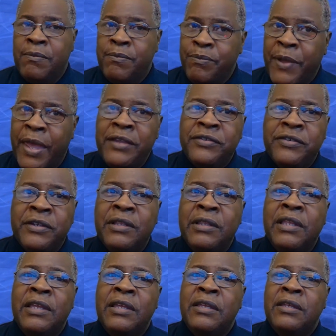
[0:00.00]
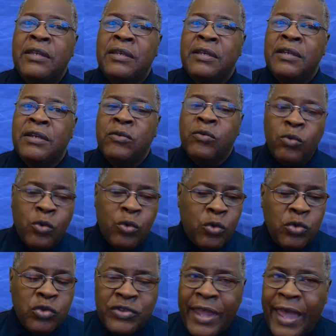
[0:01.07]
basically
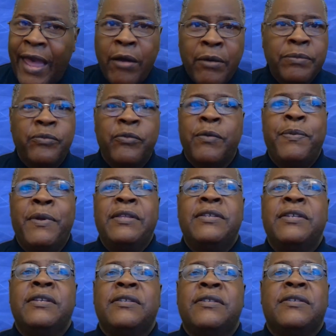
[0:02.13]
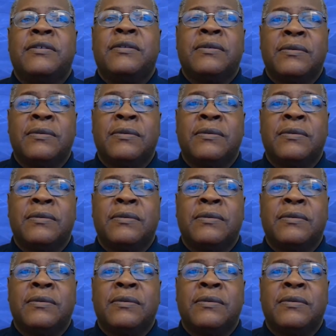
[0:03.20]
rules out repentance.